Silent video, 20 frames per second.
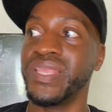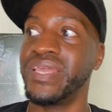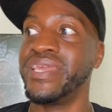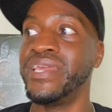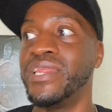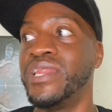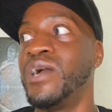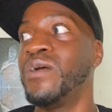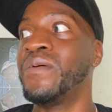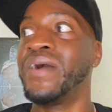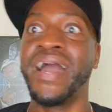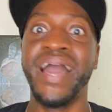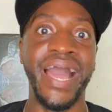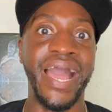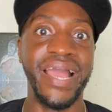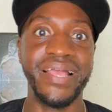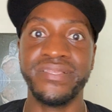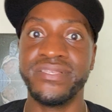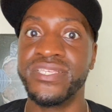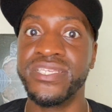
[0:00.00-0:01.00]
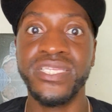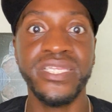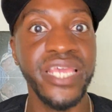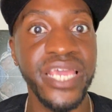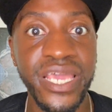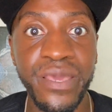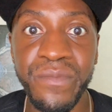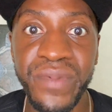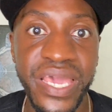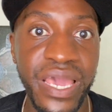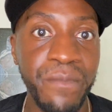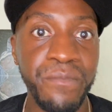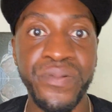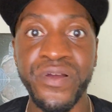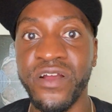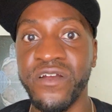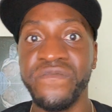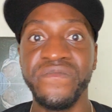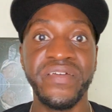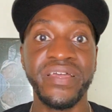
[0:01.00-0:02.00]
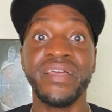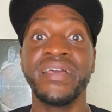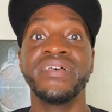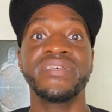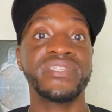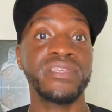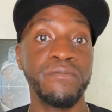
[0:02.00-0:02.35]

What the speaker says: hot and steamy and perfect.